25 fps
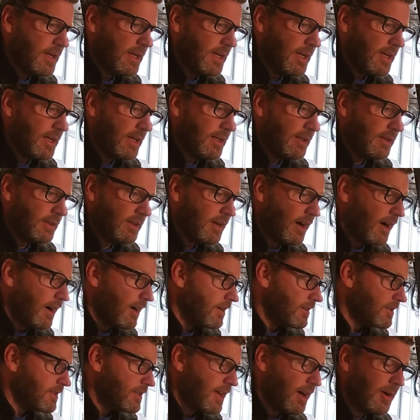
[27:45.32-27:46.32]
in
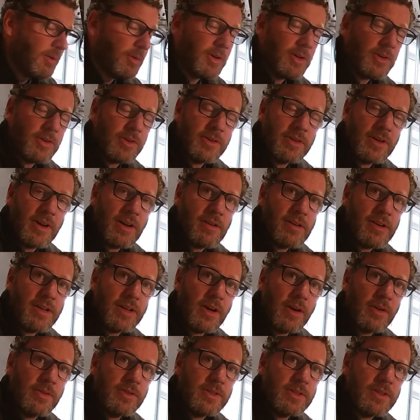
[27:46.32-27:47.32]
cars that would ordinarily
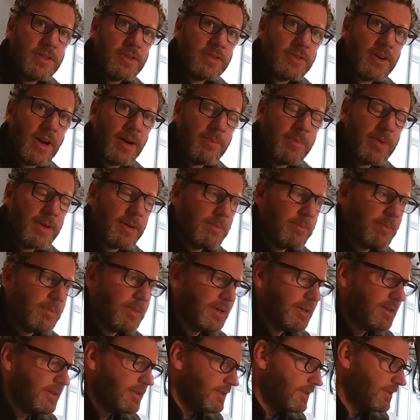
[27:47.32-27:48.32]
go to the scrap heap,
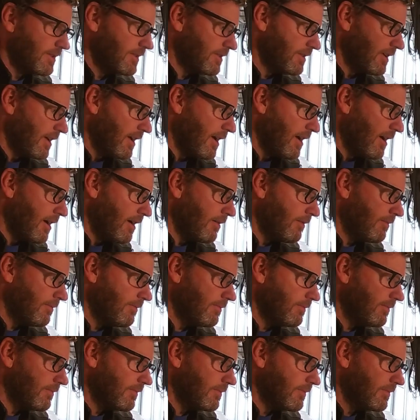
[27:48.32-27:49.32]
because
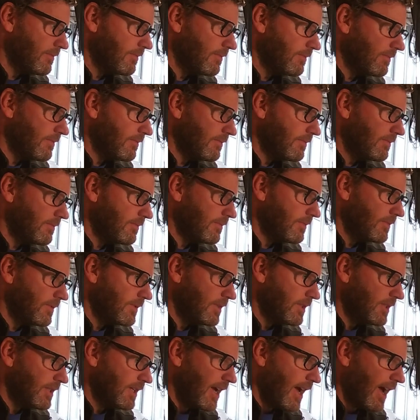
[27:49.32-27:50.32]

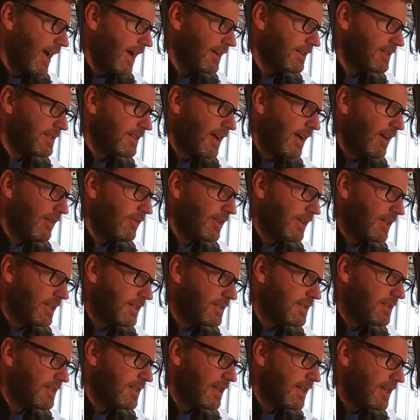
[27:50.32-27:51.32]
you
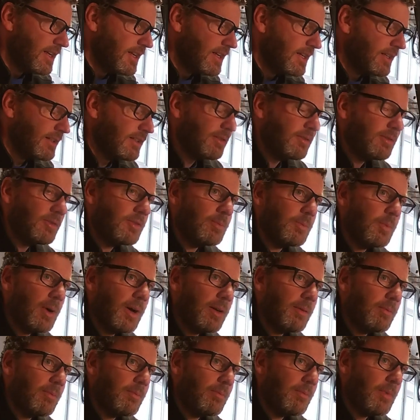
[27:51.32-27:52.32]
can see
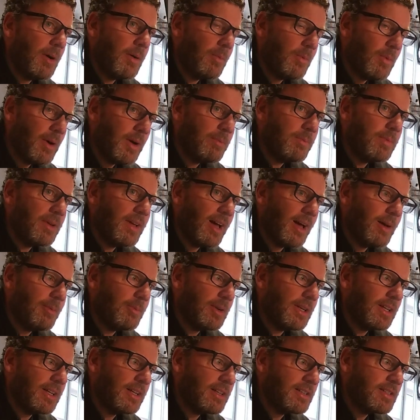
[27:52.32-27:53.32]
what might be
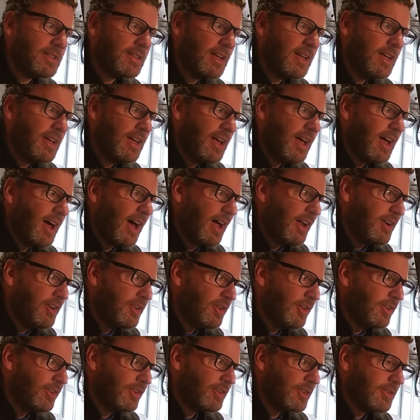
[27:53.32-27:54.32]
happening is
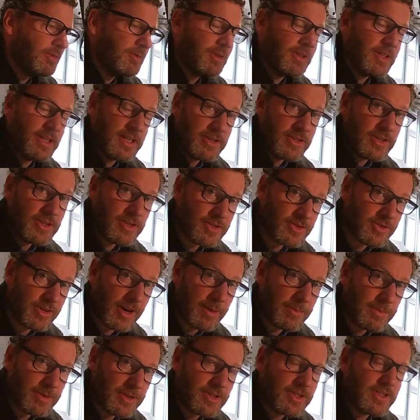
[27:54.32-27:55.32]
another one of these
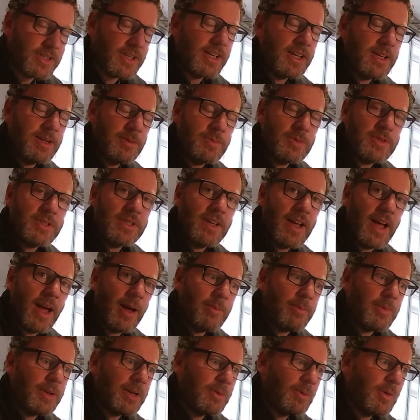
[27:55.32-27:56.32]
scrappage schemes
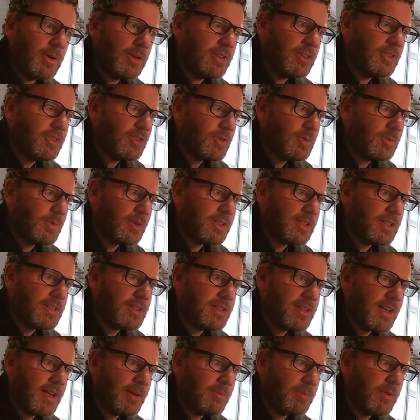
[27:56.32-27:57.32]
happening where they just want to
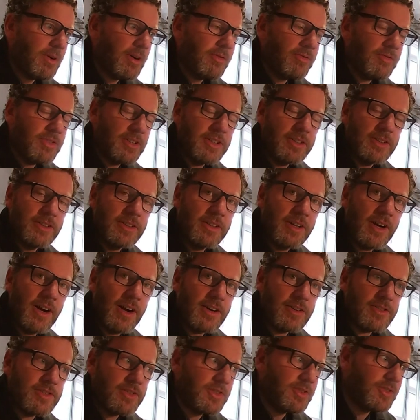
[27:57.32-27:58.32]
send perfectly good
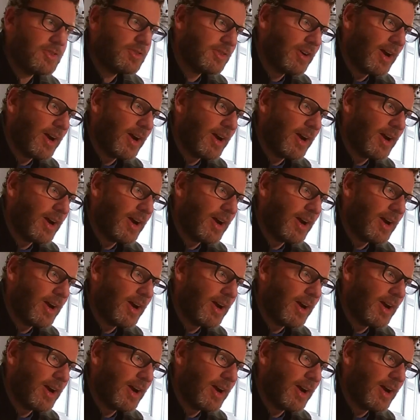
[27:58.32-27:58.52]
cars to